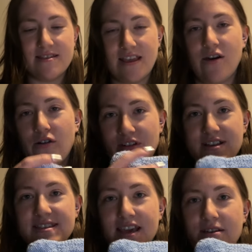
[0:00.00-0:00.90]
They're
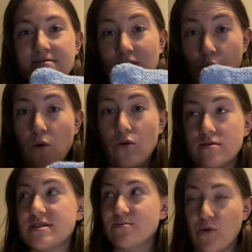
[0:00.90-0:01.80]
obviously all
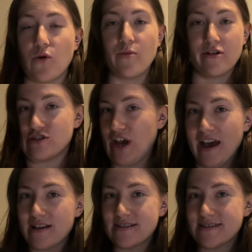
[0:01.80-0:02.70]
small
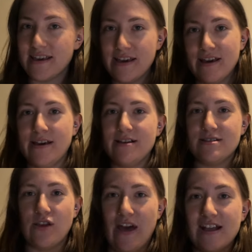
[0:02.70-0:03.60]
projects,
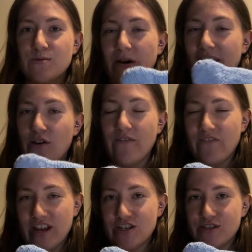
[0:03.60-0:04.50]
so that's why they got
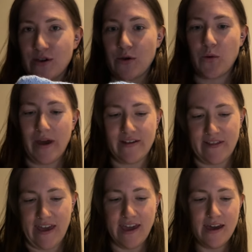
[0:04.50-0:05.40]
finished so
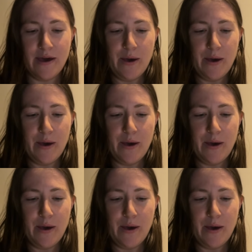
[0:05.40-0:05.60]
quickly.